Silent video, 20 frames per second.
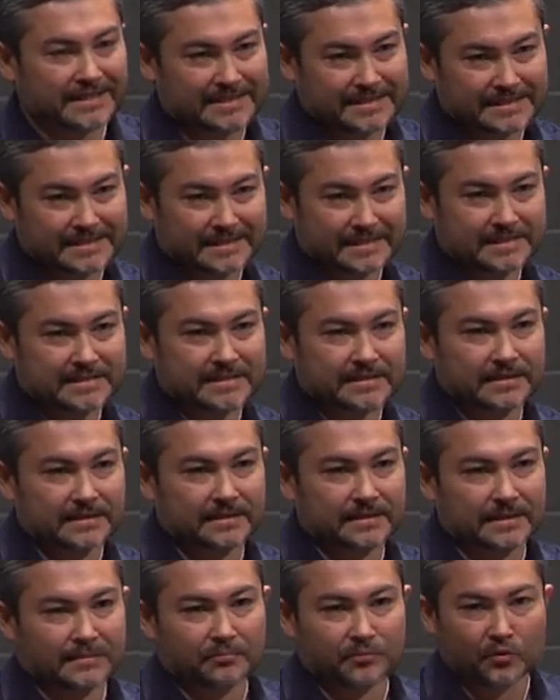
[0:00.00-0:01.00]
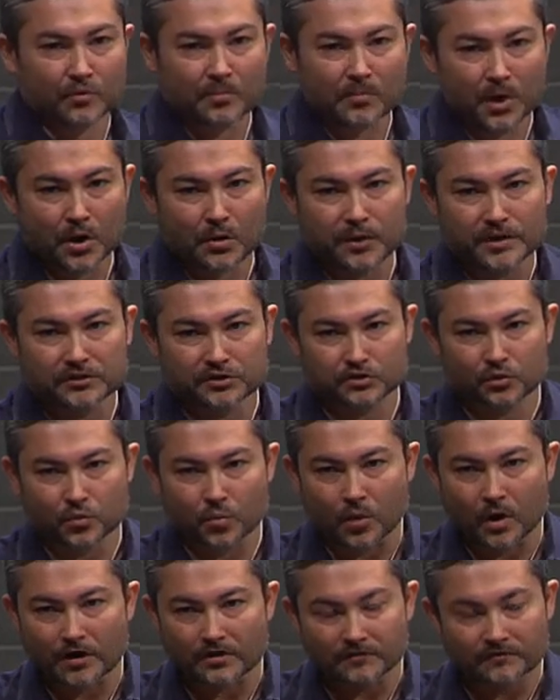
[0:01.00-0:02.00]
consistently promote it to one